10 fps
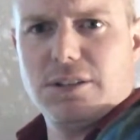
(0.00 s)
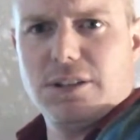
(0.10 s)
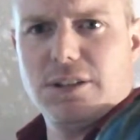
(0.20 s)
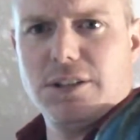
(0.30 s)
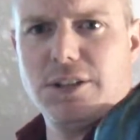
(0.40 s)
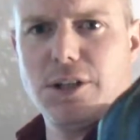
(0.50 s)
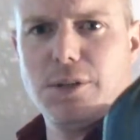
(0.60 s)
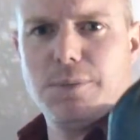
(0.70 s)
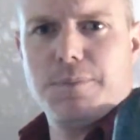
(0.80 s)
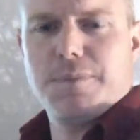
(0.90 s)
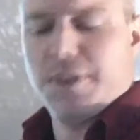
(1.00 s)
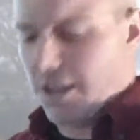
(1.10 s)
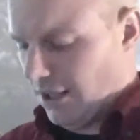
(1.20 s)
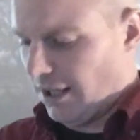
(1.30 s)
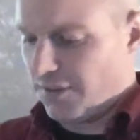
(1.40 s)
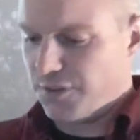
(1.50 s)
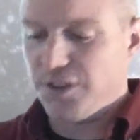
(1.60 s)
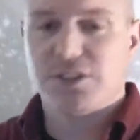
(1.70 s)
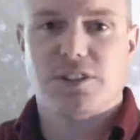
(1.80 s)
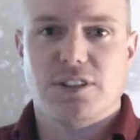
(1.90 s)
There you go. And
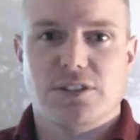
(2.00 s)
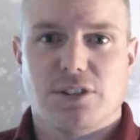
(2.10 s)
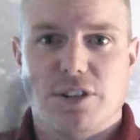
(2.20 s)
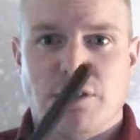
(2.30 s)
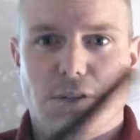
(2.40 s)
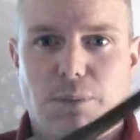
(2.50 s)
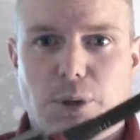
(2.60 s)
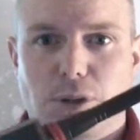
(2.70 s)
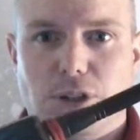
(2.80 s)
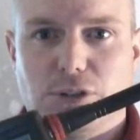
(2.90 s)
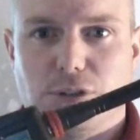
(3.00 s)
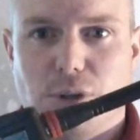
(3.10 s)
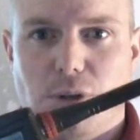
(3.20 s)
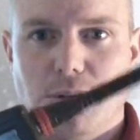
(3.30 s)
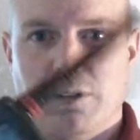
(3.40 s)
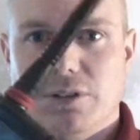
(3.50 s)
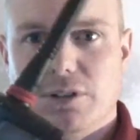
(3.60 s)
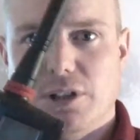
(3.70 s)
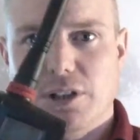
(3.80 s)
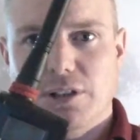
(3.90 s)
this is the remote control
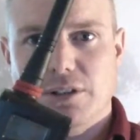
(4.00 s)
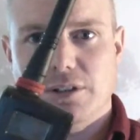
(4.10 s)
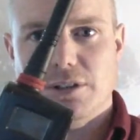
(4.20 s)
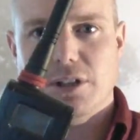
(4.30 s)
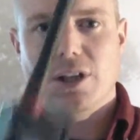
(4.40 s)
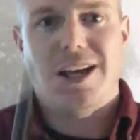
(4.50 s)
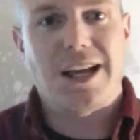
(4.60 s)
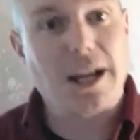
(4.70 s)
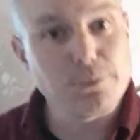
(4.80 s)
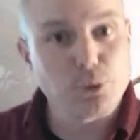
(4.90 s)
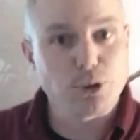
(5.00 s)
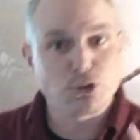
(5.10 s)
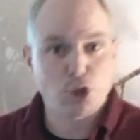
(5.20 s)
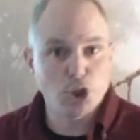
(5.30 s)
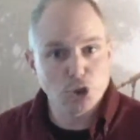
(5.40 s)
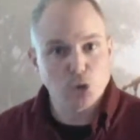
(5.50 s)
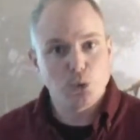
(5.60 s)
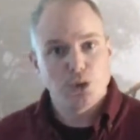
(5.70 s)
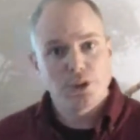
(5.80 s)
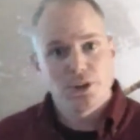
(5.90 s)
here. It comes with two